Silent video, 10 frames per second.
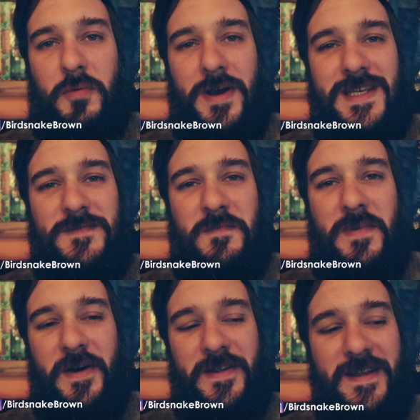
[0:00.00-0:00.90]
replacement
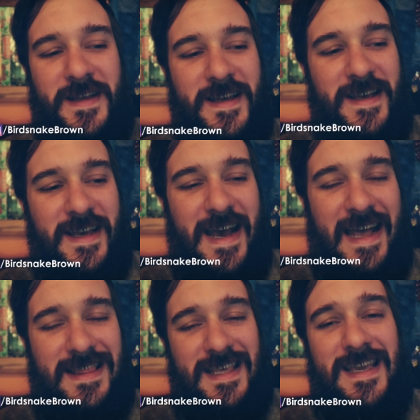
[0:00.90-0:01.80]
belt.
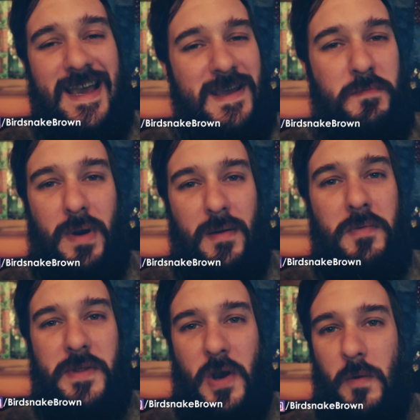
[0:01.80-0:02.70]
I think I could
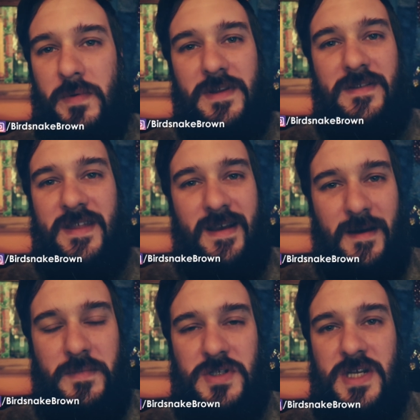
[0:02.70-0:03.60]
probably open the thing
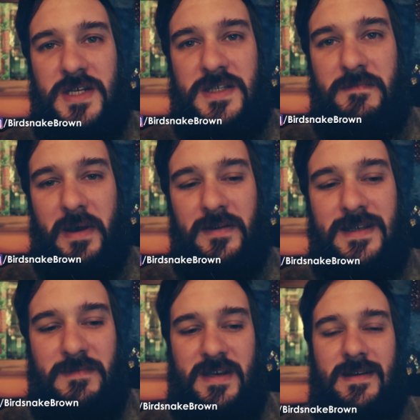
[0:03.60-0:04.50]
up and change the belt.
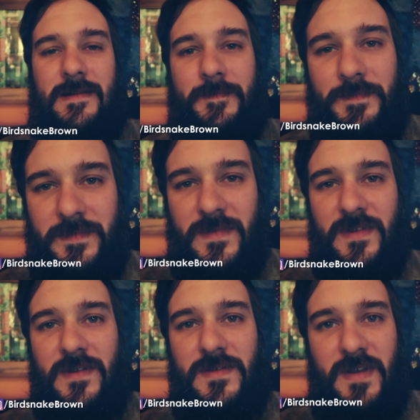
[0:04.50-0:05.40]
I mean,
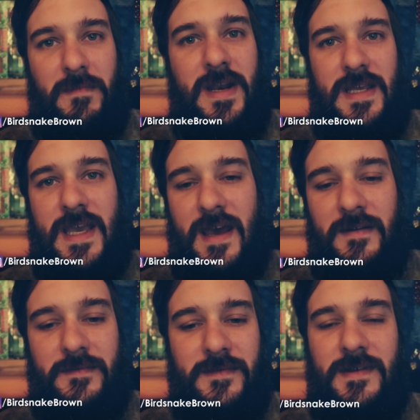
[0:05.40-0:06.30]
somebody can.